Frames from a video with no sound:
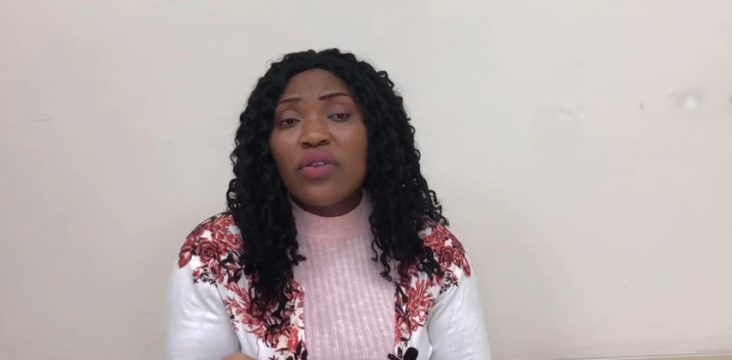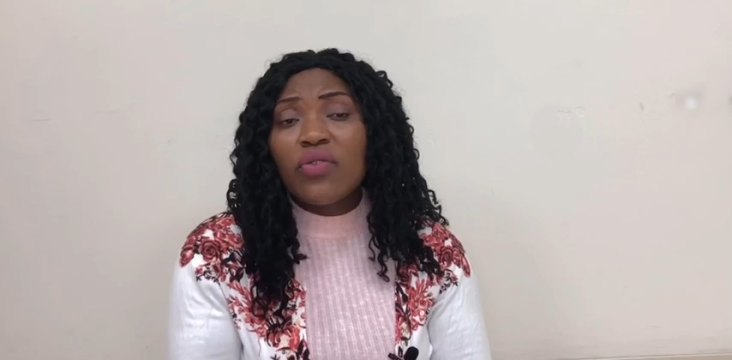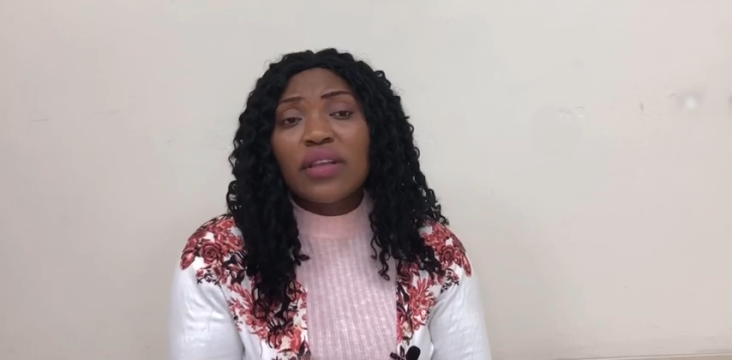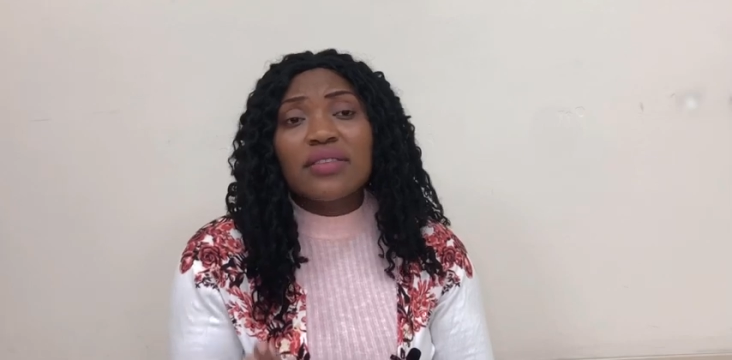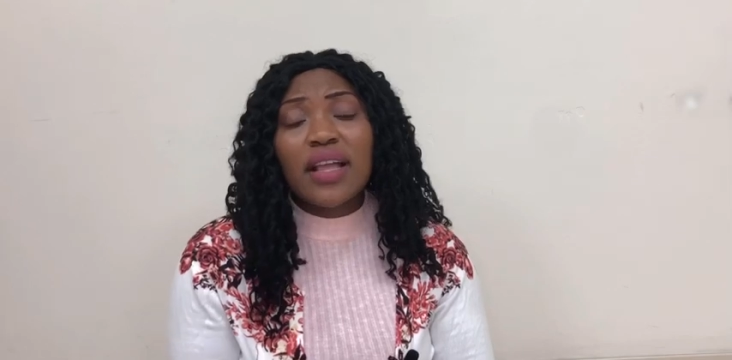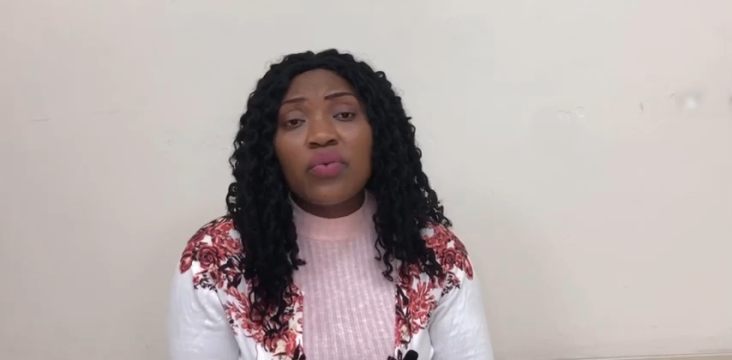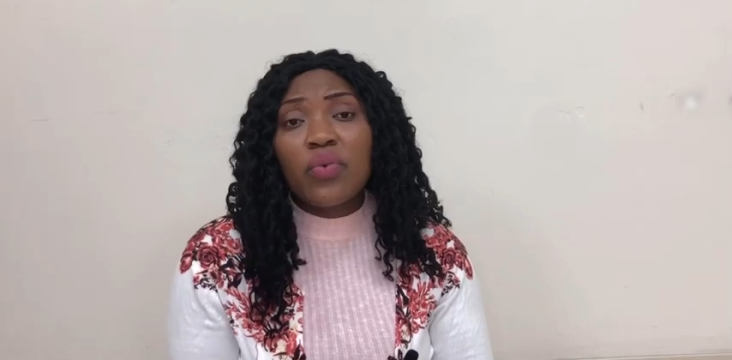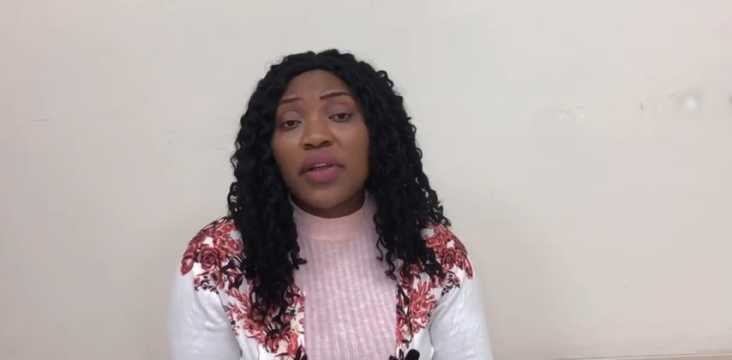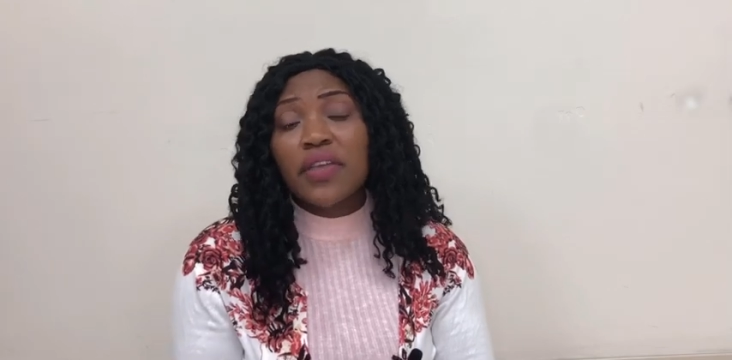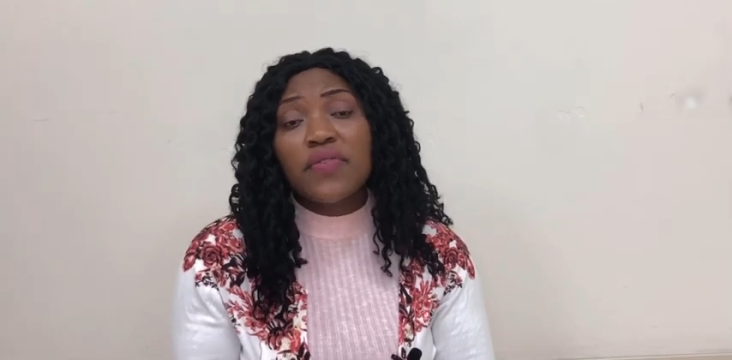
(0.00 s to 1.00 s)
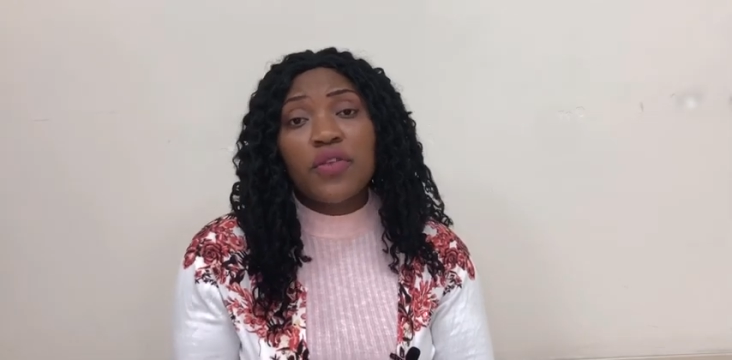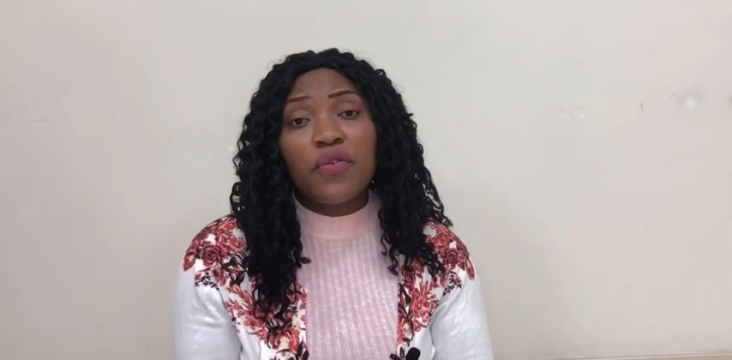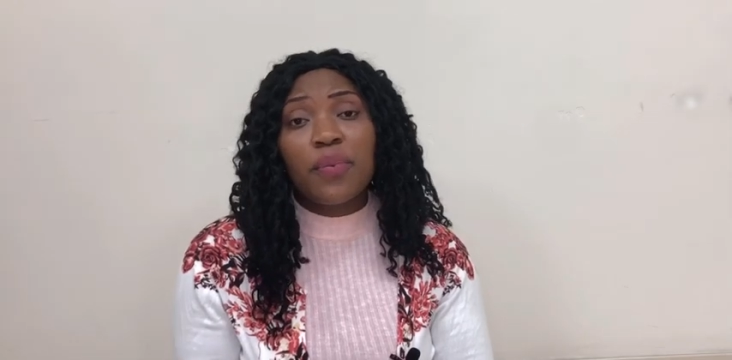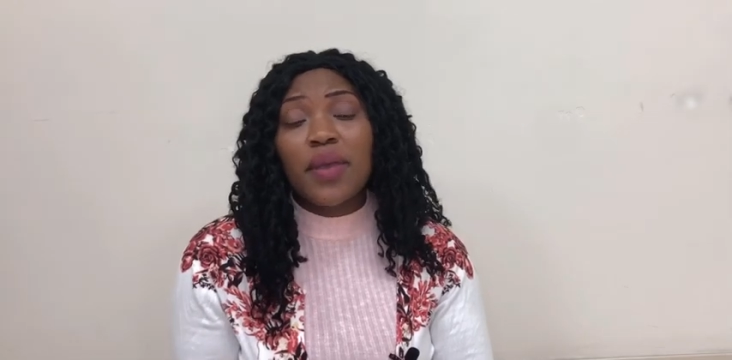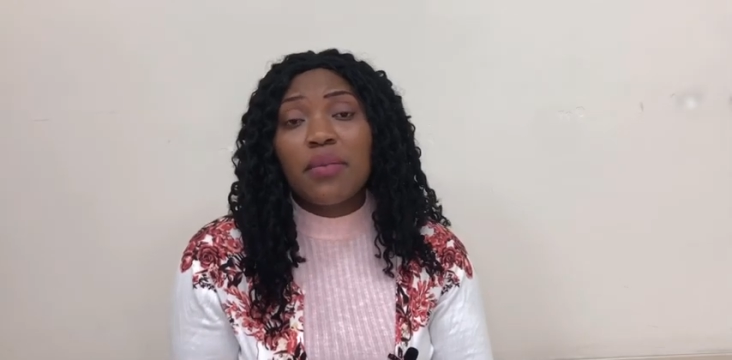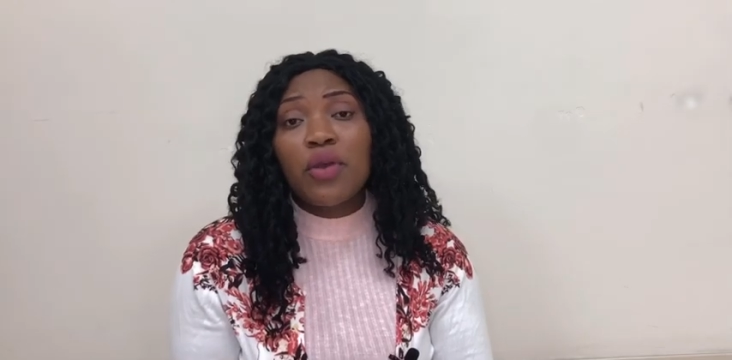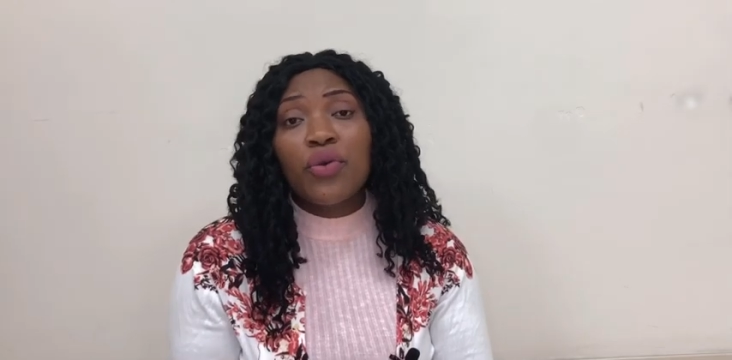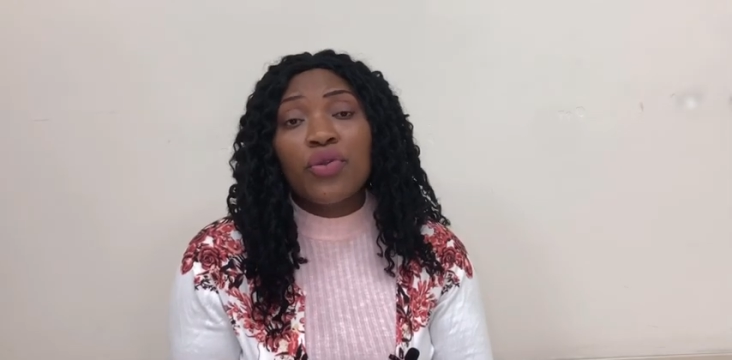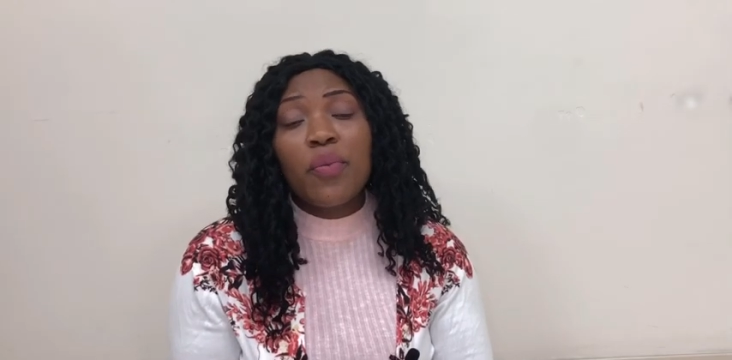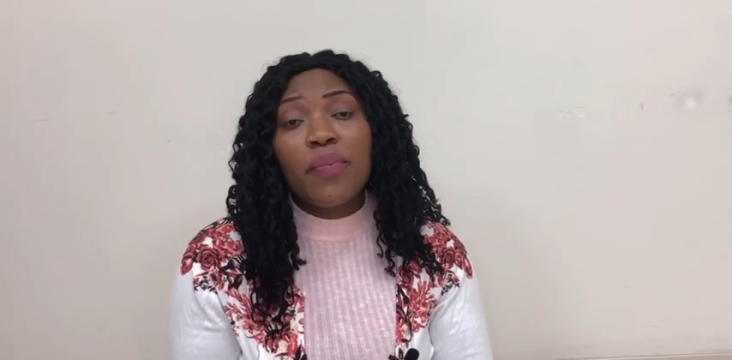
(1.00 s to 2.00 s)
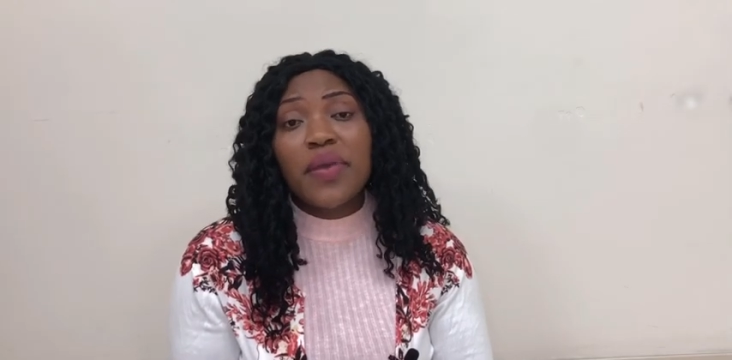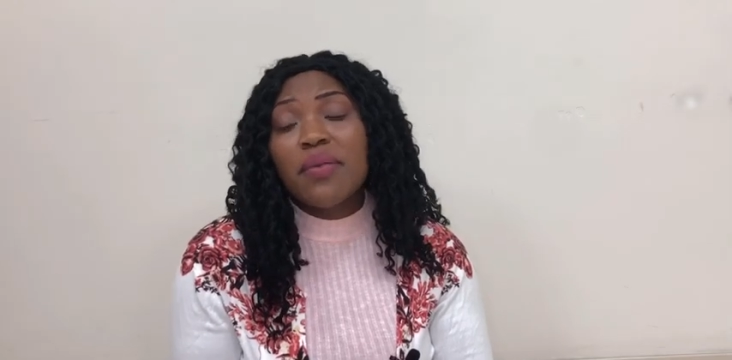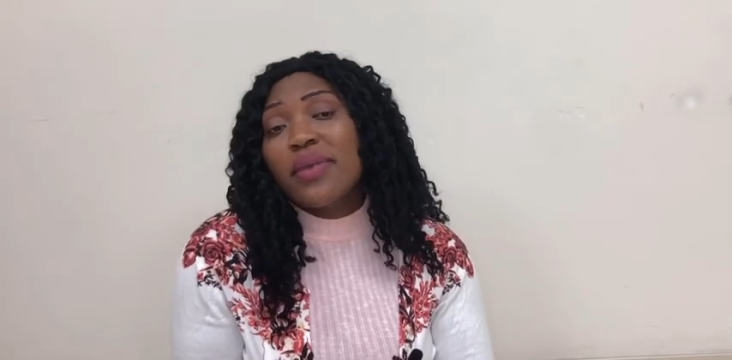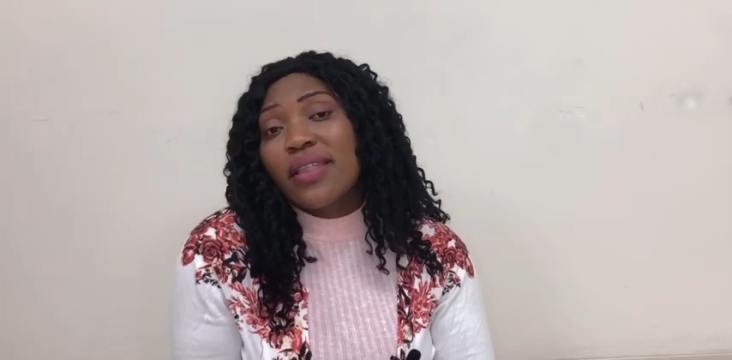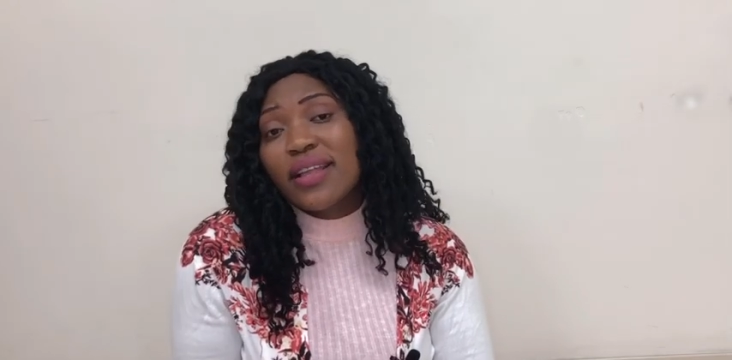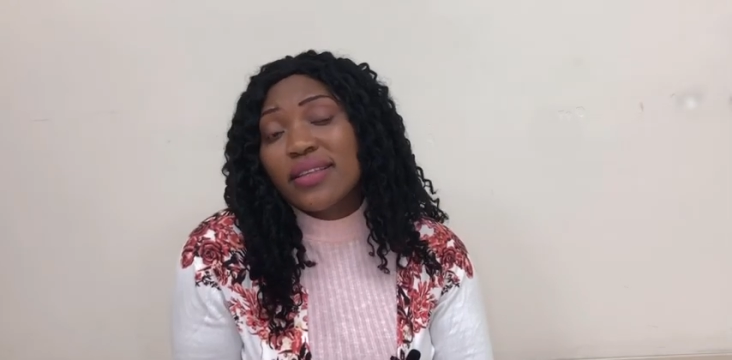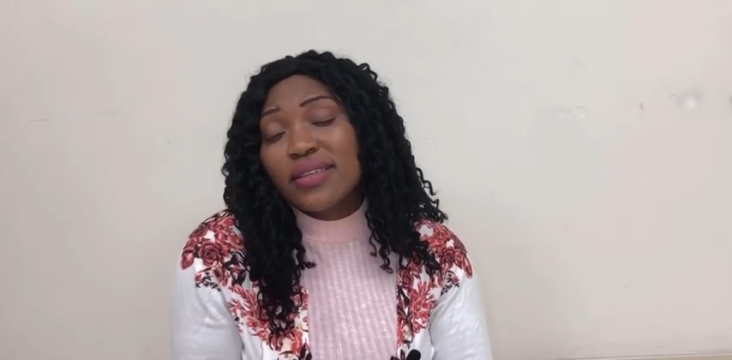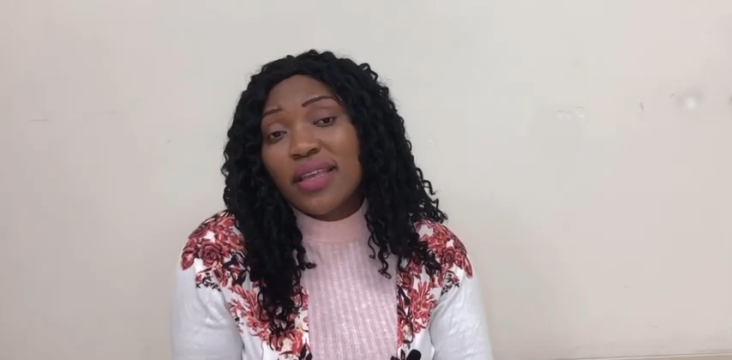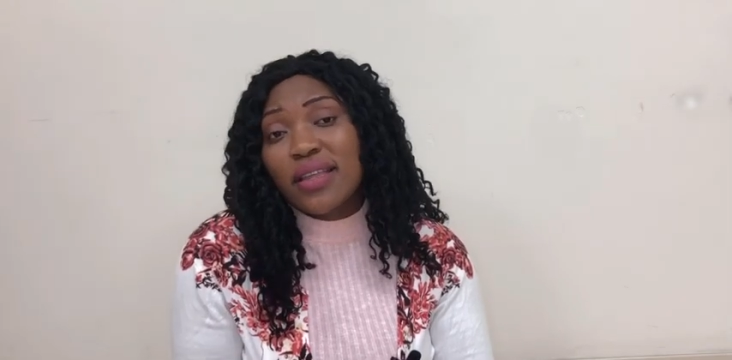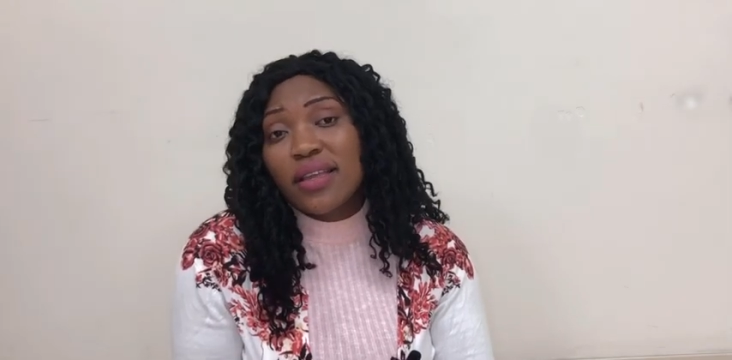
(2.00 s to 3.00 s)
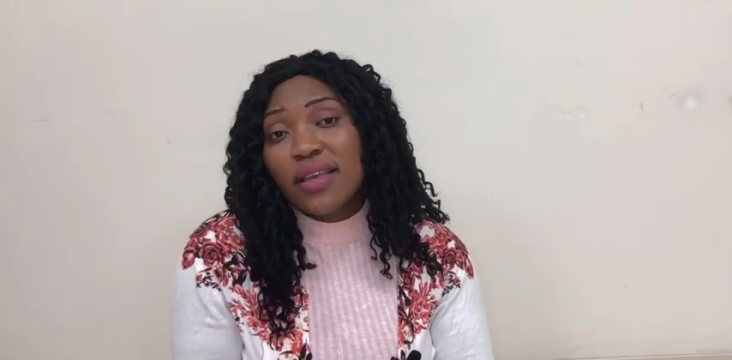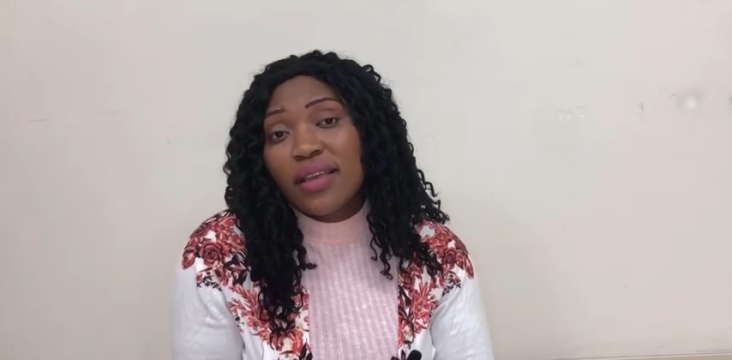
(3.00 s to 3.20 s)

you can start work even if you pay me or you don't pay me, that is it